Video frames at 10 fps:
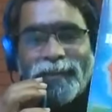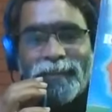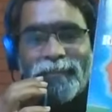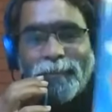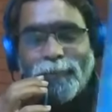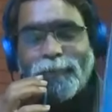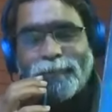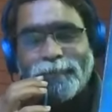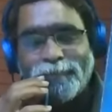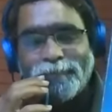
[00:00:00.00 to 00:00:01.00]

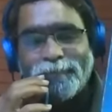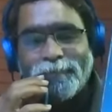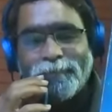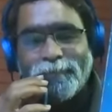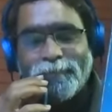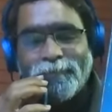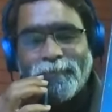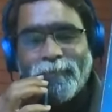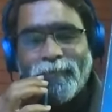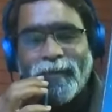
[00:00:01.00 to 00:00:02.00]

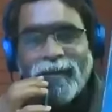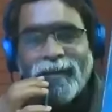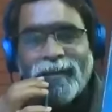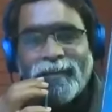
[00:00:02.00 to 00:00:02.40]
(silence)